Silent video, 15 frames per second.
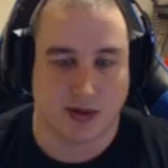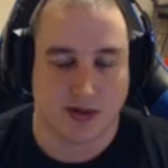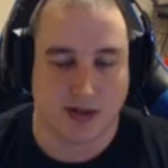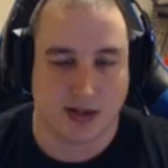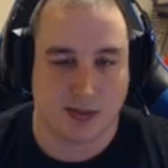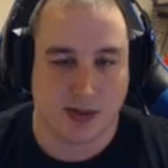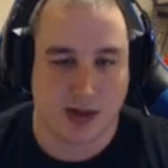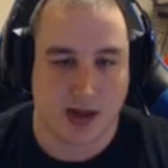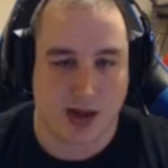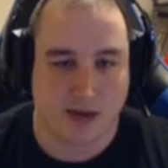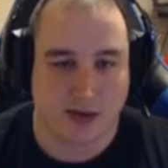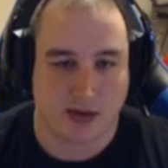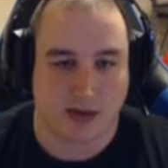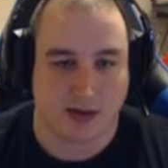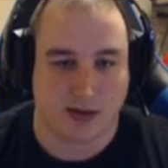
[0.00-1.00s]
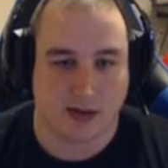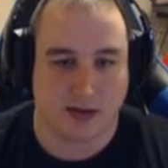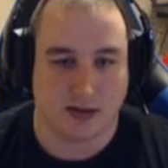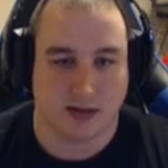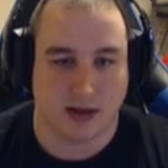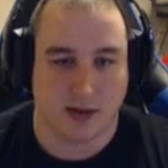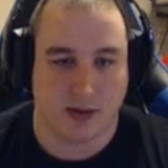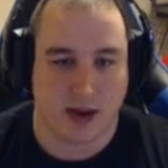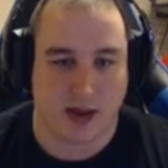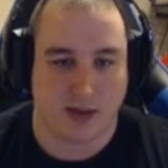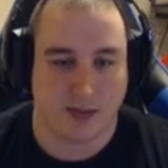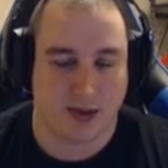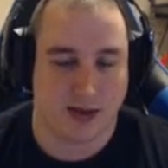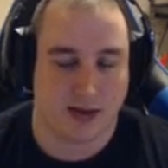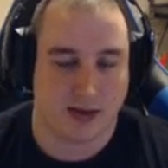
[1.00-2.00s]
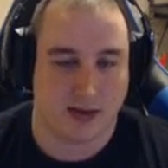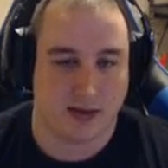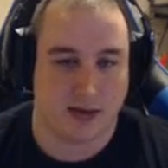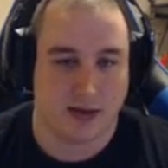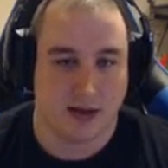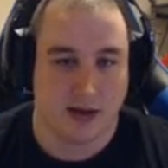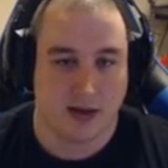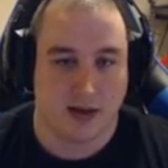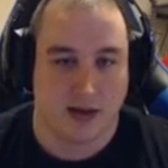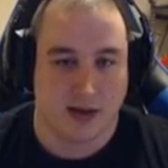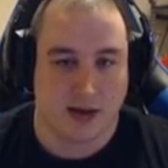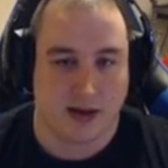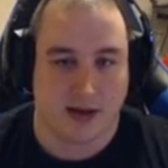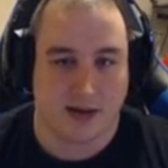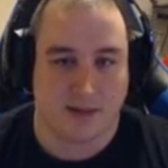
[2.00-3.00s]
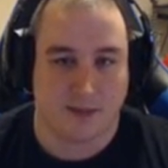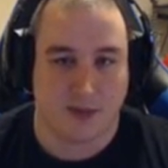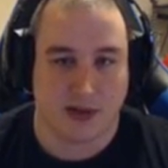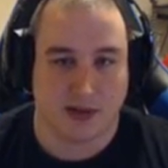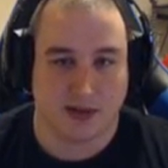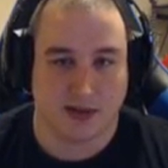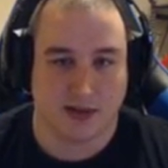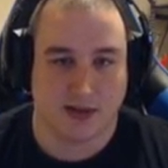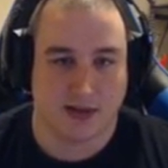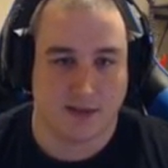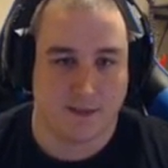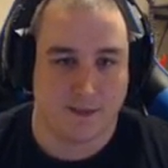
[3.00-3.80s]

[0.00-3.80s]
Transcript: DP heavy, low AP builds.